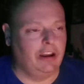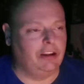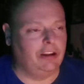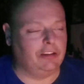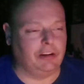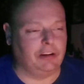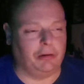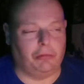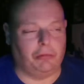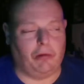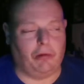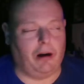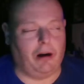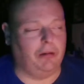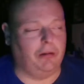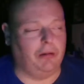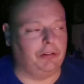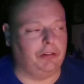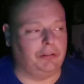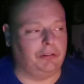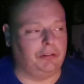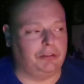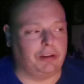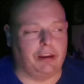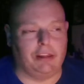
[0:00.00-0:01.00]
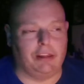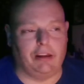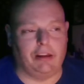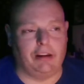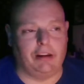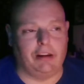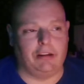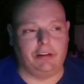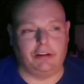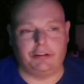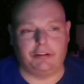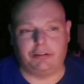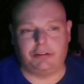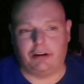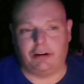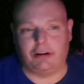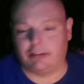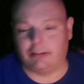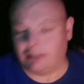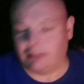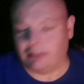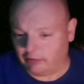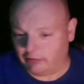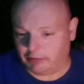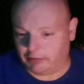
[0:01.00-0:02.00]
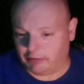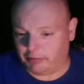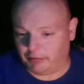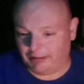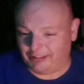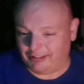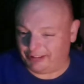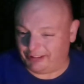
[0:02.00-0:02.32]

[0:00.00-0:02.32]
It's like, why would you say that and then try to sell it to people?